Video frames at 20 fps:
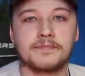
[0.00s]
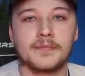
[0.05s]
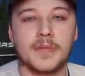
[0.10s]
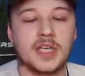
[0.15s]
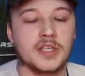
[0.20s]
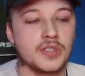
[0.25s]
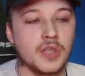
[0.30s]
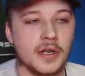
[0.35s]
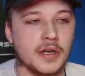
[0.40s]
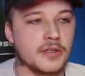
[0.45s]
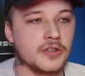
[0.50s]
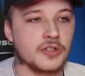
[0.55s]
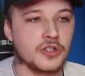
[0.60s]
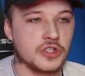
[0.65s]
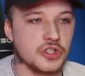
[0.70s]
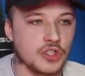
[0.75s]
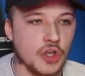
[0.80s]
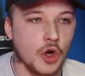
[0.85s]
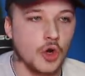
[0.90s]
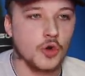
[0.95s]
He's done it to
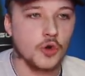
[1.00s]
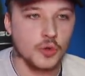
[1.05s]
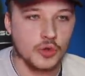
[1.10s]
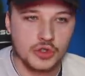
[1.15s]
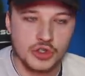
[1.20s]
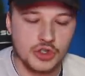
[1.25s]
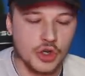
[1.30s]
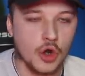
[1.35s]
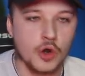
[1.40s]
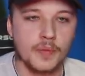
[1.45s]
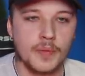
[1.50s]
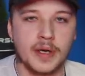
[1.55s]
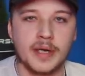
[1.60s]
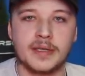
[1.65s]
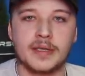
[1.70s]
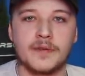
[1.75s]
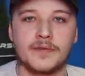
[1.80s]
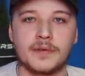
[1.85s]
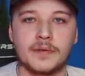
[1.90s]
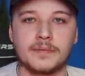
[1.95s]
so many
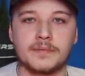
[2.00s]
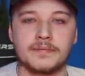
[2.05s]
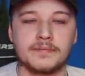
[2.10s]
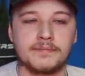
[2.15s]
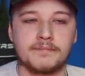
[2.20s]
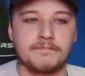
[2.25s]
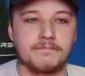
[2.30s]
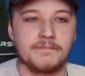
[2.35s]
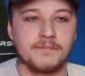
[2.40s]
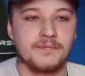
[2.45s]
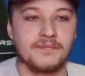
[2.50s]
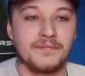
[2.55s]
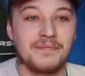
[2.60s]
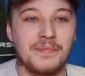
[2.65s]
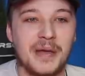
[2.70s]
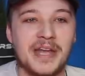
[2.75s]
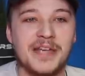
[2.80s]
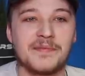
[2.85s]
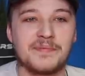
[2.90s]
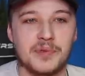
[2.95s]
different
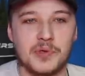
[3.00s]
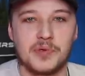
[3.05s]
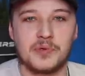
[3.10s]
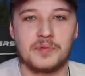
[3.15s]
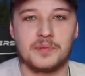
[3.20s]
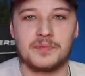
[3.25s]
people.